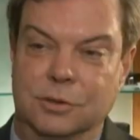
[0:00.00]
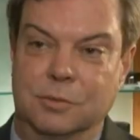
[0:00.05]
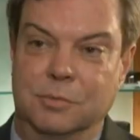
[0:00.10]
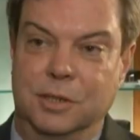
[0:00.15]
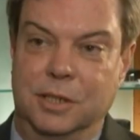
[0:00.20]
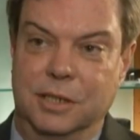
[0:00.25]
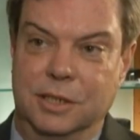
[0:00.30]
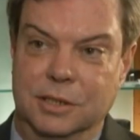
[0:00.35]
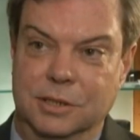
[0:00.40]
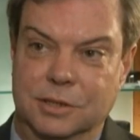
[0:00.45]
in the
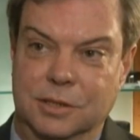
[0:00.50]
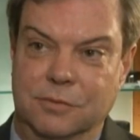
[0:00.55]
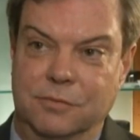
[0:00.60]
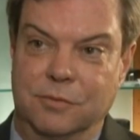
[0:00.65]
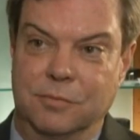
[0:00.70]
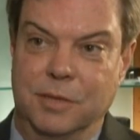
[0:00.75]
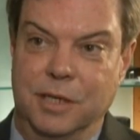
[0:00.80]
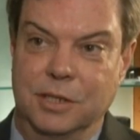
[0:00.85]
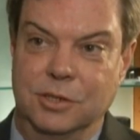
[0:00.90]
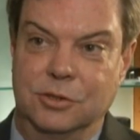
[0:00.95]
beginnings
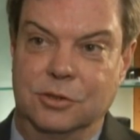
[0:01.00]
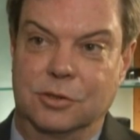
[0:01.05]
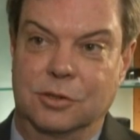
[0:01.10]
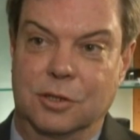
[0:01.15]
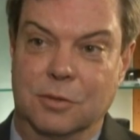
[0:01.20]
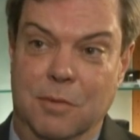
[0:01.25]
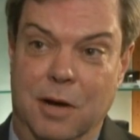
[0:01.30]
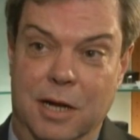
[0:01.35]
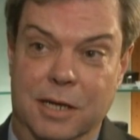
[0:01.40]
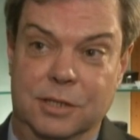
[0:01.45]
of a major
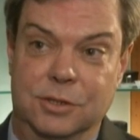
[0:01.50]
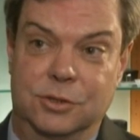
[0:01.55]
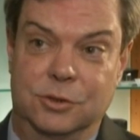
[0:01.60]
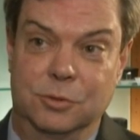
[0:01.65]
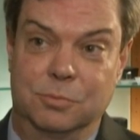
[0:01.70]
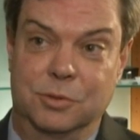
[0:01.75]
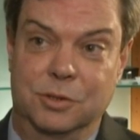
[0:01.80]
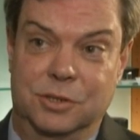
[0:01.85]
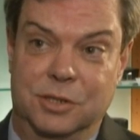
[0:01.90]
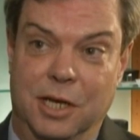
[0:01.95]
commodity
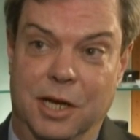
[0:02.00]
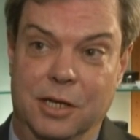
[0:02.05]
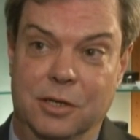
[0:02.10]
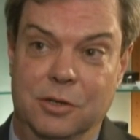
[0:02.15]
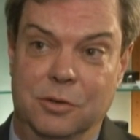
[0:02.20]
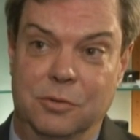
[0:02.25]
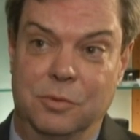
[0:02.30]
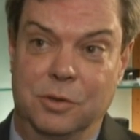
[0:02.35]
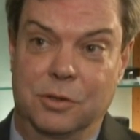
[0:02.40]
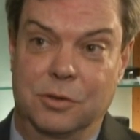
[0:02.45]
super
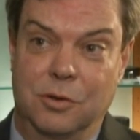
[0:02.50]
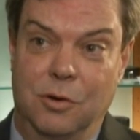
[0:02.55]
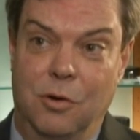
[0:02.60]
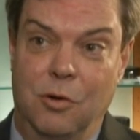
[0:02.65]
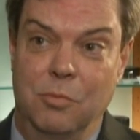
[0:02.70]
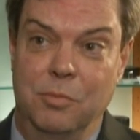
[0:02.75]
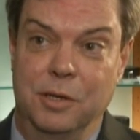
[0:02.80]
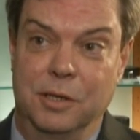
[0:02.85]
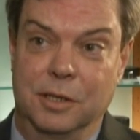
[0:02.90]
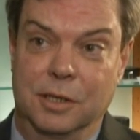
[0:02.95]
cycle, with
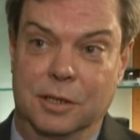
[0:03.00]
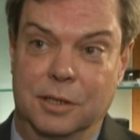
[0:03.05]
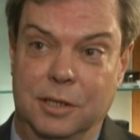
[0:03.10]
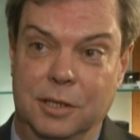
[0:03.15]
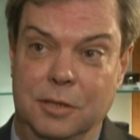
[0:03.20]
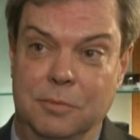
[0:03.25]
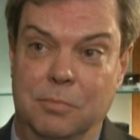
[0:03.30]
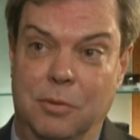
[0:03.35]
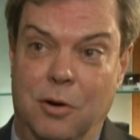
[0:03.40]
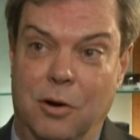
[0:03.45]
coal being a
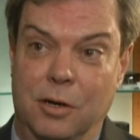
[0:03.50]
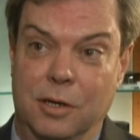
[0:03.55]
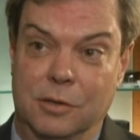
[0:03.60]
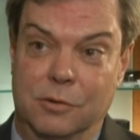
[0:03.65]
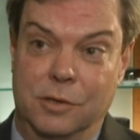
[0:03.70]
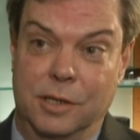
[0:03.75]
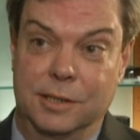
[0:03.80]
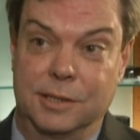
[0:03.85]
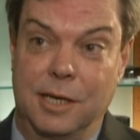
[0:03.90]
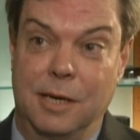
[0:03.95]
key part,
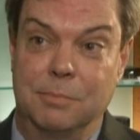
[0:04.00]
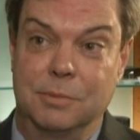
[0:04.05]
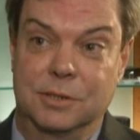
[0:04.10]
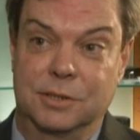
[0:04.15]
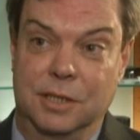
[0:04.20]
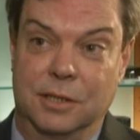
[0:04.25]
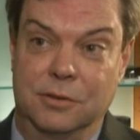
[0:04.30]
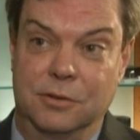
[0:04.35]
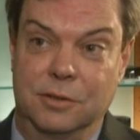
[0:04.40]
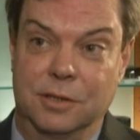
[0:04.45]
or at the
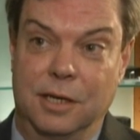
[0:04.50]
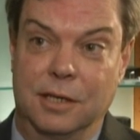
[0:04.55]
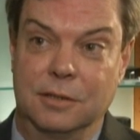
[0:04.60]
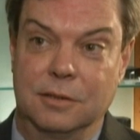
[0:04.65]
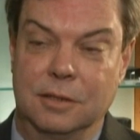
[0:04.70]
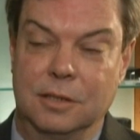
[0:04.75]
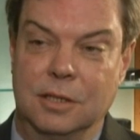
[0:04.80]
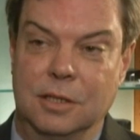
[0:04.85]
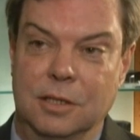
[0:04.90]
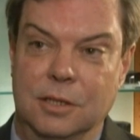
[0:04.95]
epicenter of that
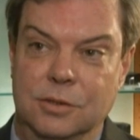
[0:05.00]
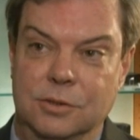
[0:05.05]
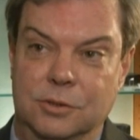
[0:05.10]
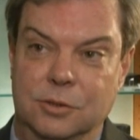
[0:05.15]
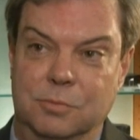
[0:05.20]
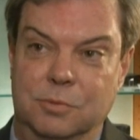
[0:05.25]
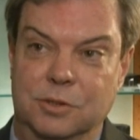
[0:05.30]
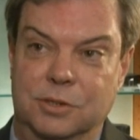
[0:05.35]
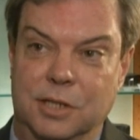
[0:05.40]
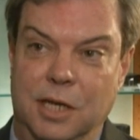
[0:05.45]

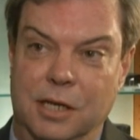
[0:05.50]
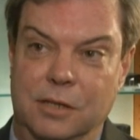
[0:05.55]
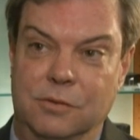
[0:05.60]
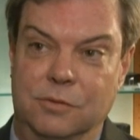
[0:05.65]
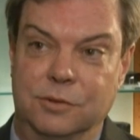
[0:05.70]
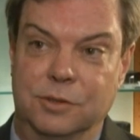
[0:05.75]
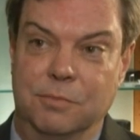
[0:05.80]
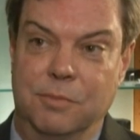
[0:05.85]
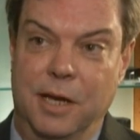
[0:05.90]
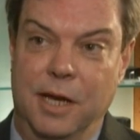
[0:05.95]
super
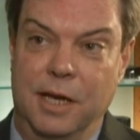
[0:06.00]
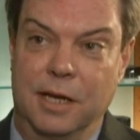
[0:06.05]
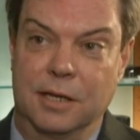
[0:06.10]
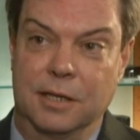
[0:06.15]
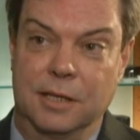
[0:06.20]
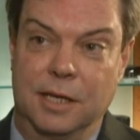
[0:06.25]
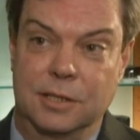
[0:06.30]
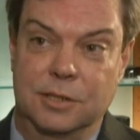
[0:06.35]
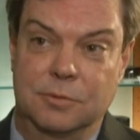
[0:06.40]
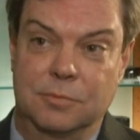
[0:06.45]
cycle
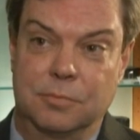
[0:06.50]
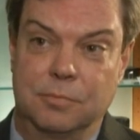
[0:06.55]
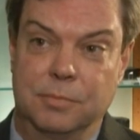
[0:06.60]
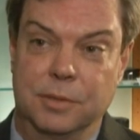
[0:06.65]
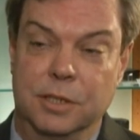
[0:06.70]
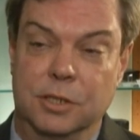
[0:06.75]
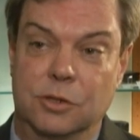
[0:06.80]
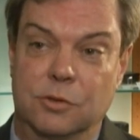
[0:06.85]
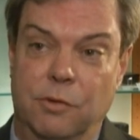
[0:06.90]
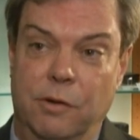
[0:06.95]
demand, and that's
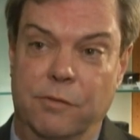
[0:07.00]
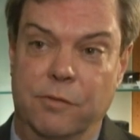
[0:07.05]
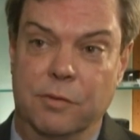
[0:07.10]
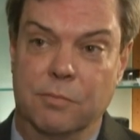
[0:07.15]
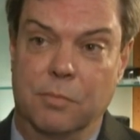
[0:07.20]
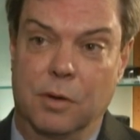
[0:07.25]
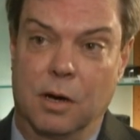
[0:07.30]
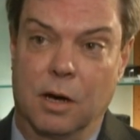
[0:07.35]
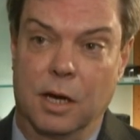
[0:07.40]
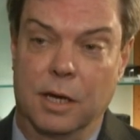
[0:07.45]
being
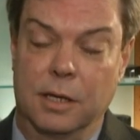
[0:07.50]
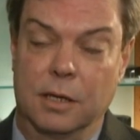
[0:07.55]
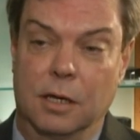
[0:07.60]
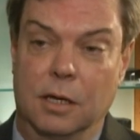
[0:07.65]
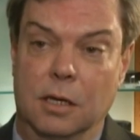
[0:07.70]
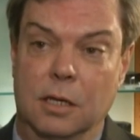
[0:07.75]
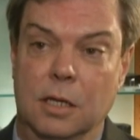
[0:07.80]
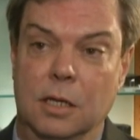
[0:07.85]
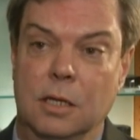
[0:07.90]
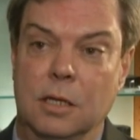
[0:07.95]
driven by
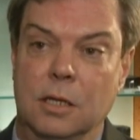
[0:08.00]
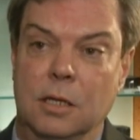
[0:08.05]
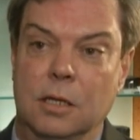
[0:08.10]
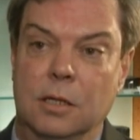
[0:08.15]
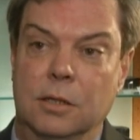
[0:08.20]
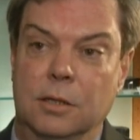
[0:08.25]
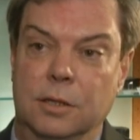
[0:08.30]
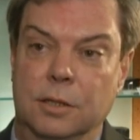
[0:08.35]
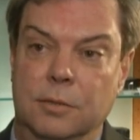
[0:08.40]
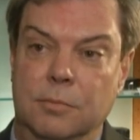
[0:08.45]
uh,
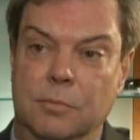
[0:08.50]
the